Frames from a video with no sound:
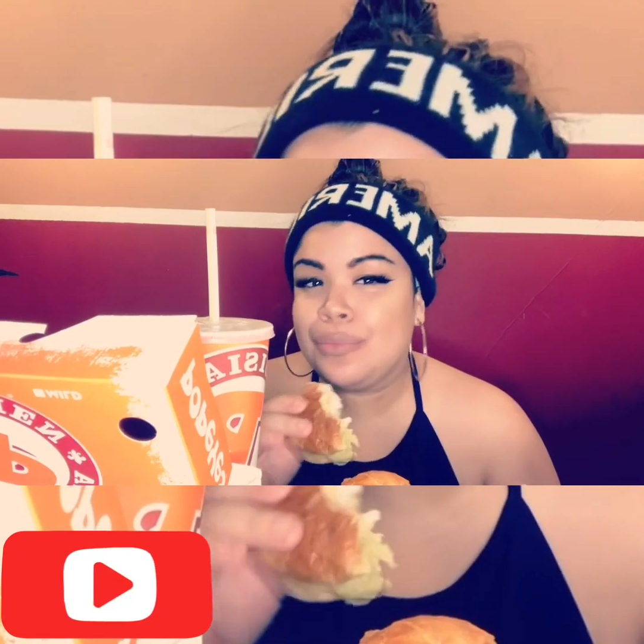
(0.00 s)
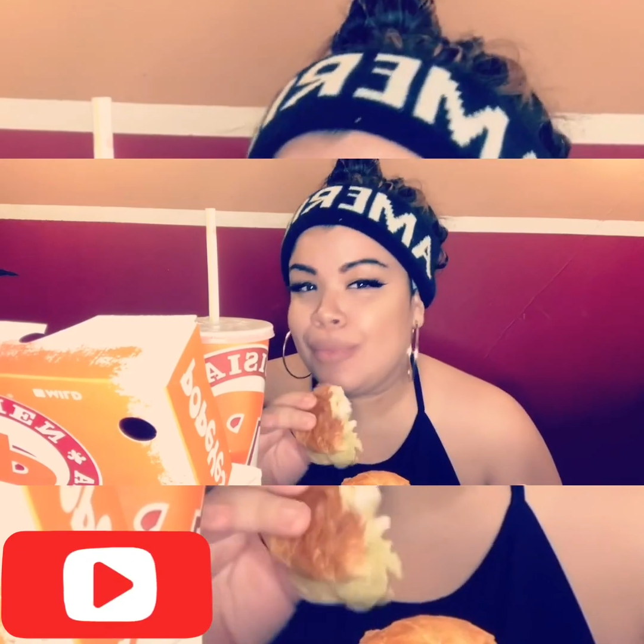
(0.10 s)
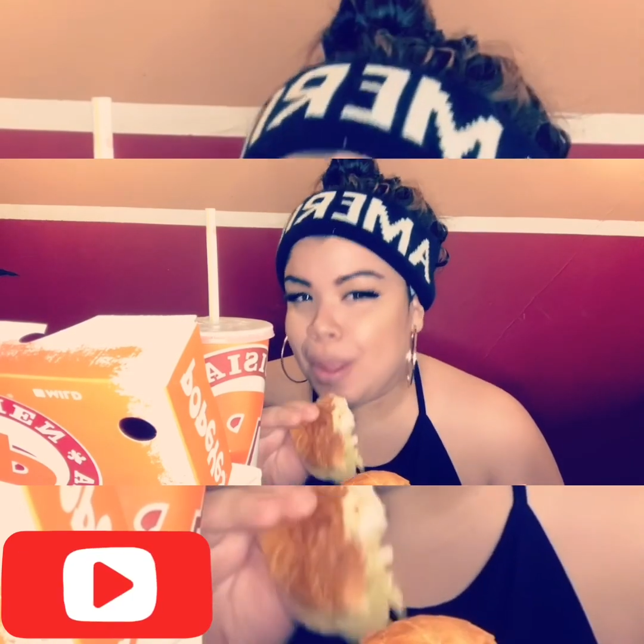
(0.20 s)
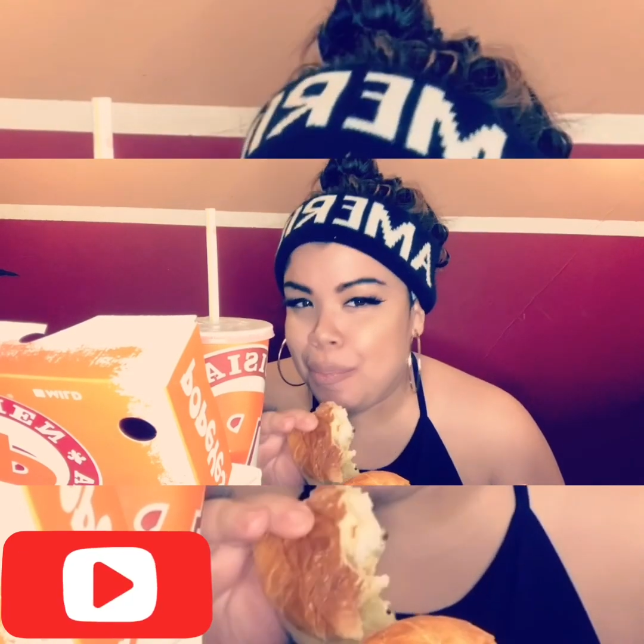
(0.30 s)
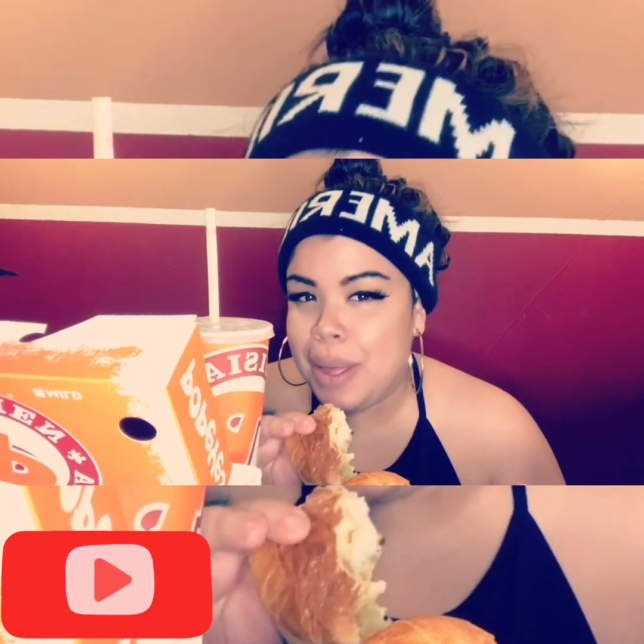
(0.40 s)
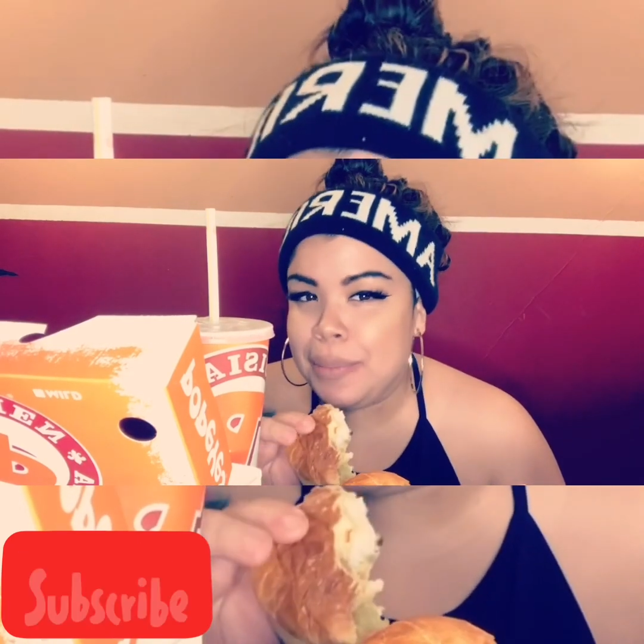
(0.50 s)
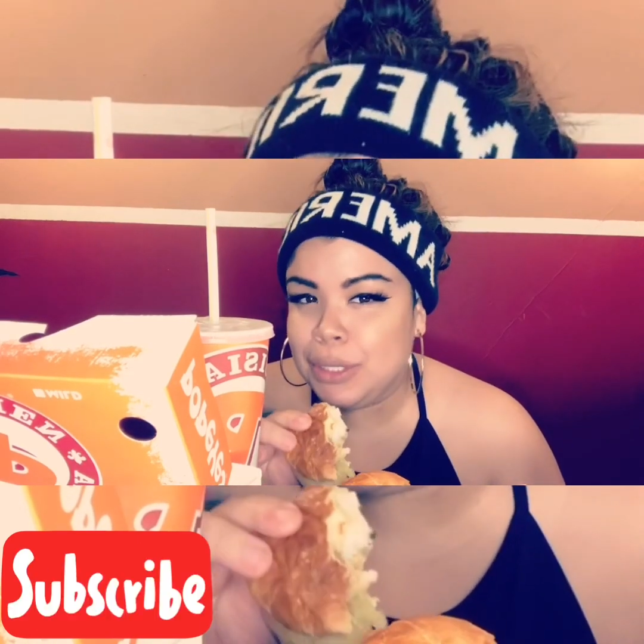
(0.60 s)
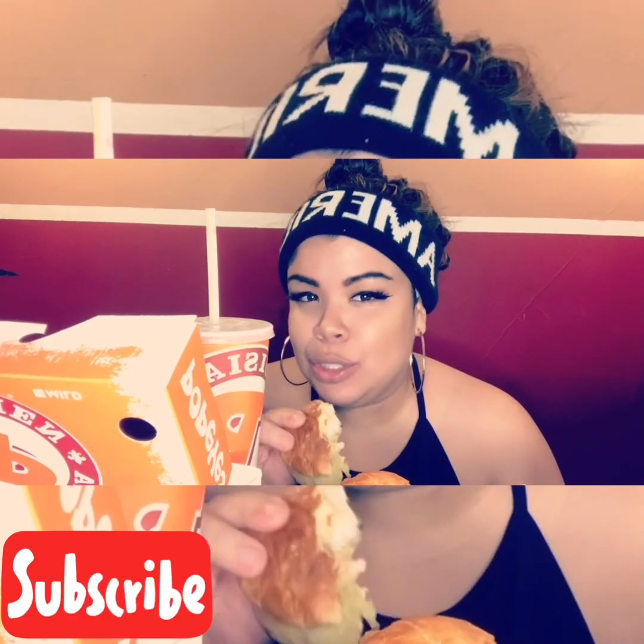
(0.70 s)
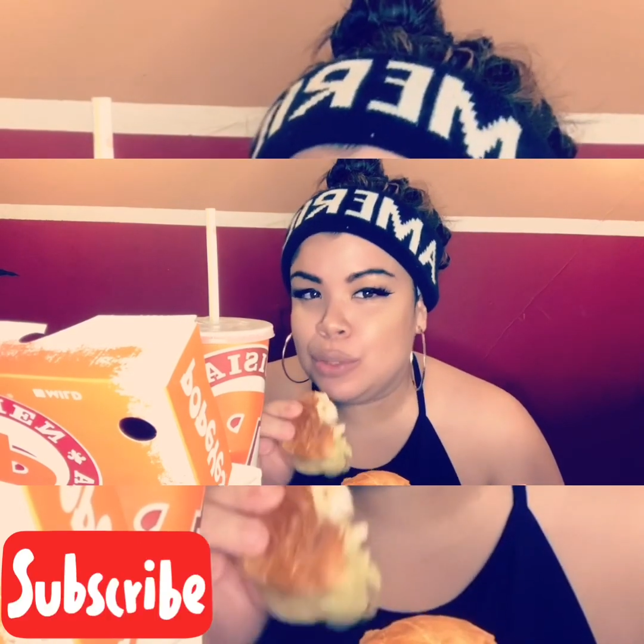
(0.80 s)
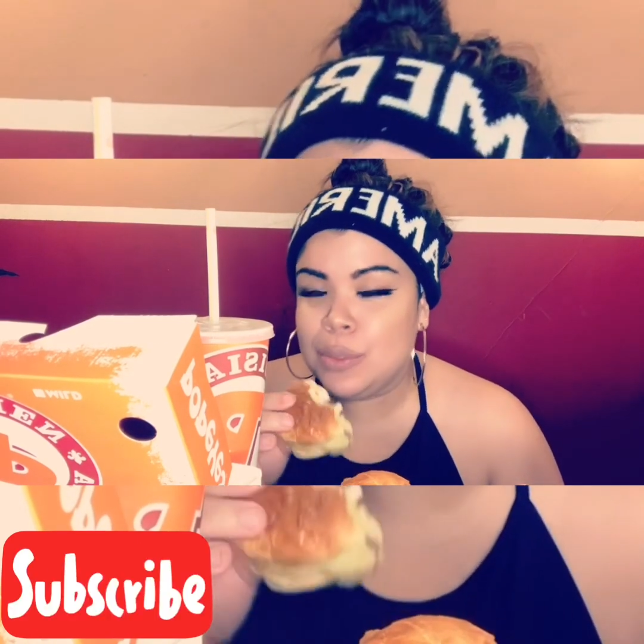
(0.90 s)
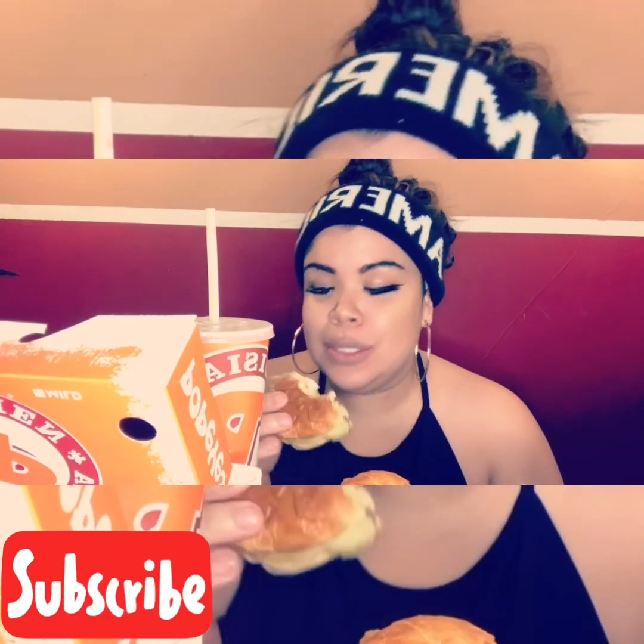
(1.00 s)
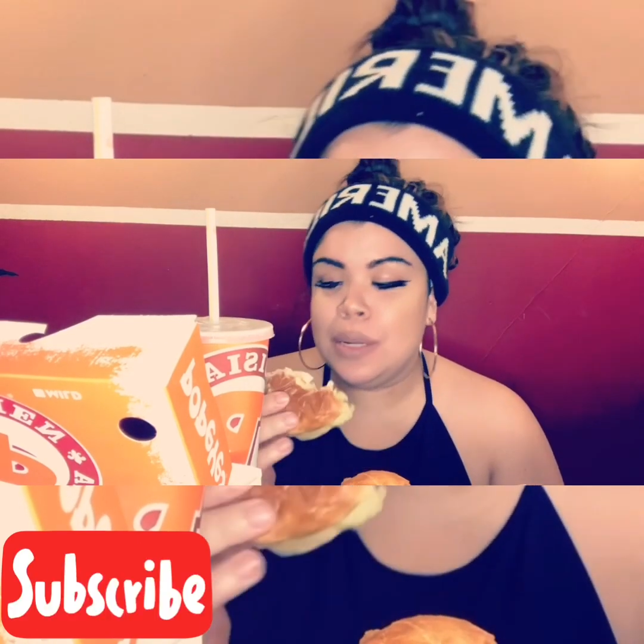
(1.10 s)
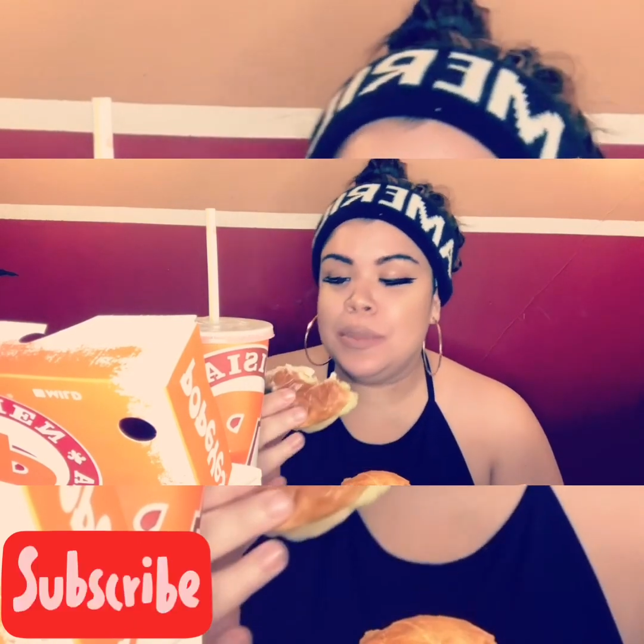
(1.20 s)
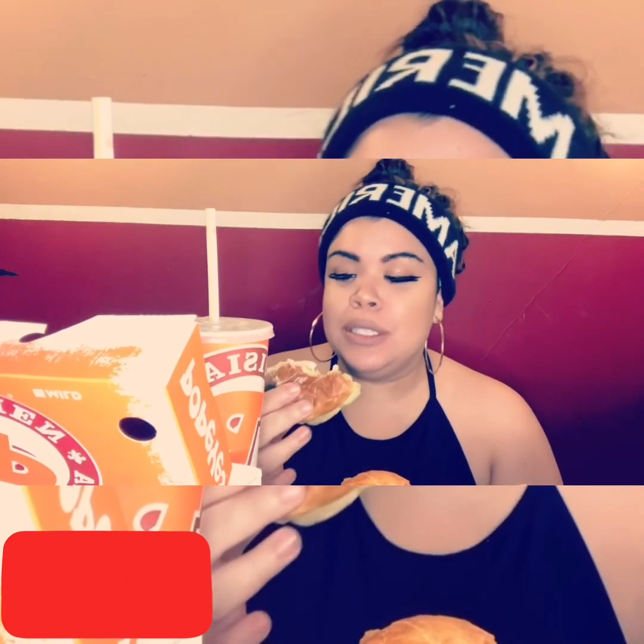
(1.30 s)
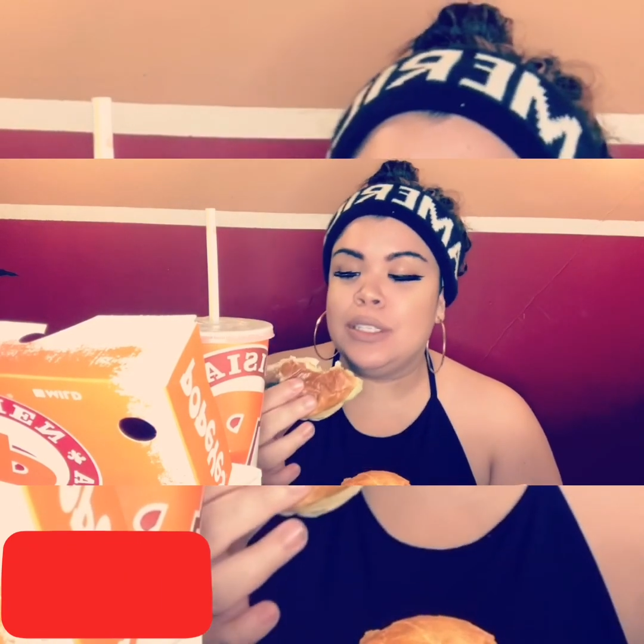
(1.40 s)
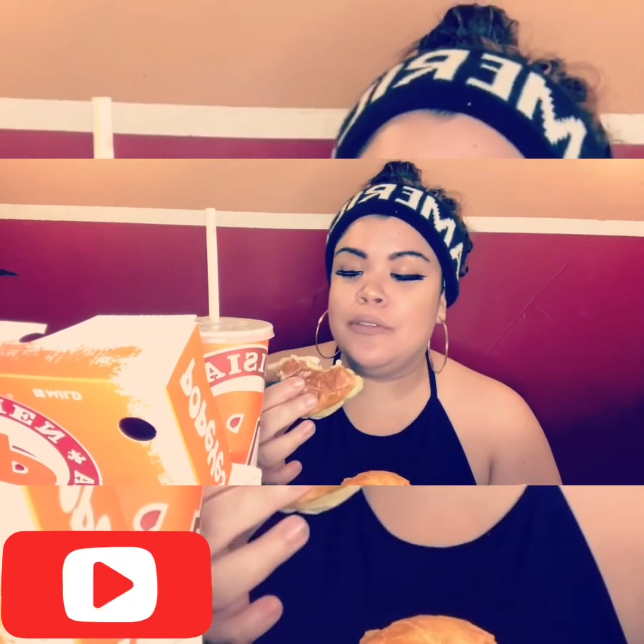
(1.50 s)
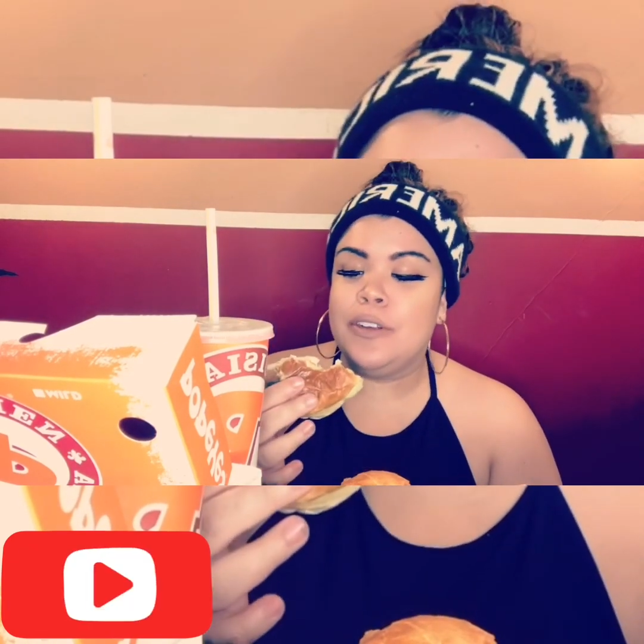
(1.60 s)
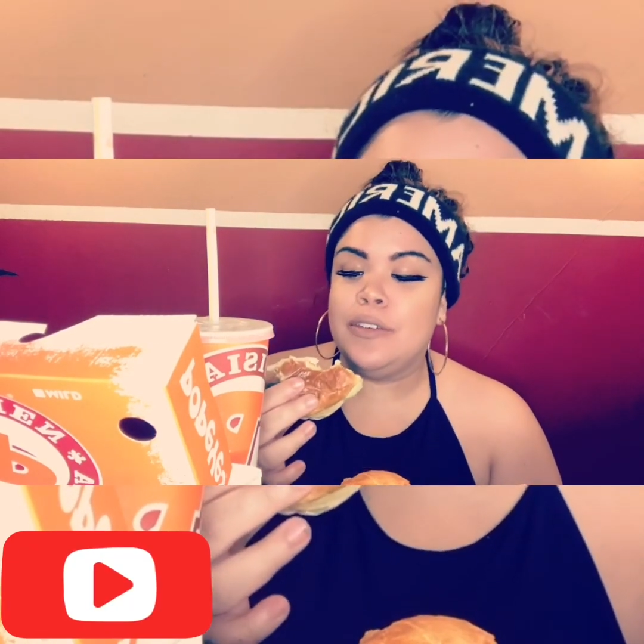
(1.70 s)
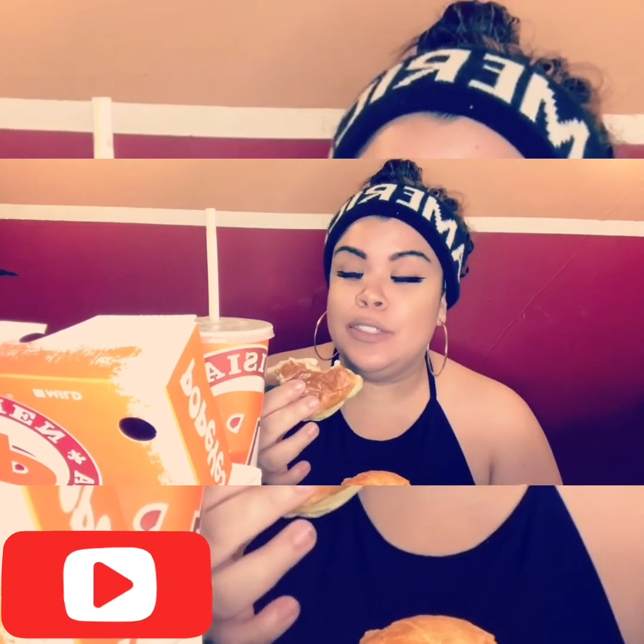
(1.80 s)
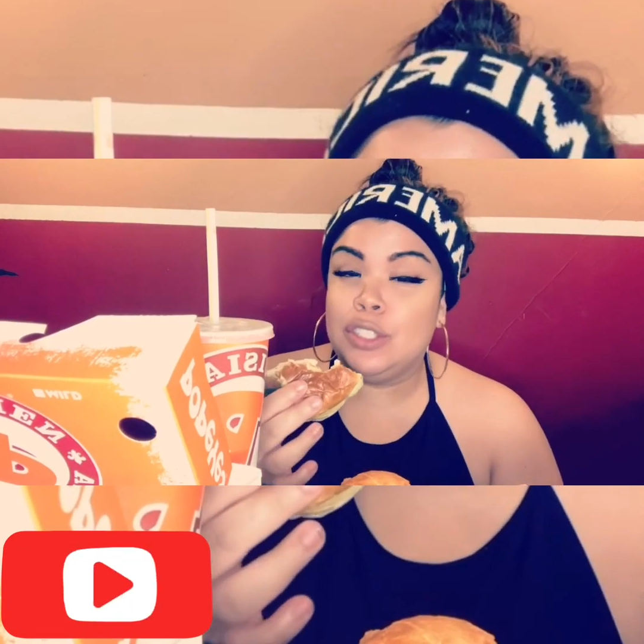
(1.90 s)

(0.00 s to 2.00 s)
Maybe two with some interference,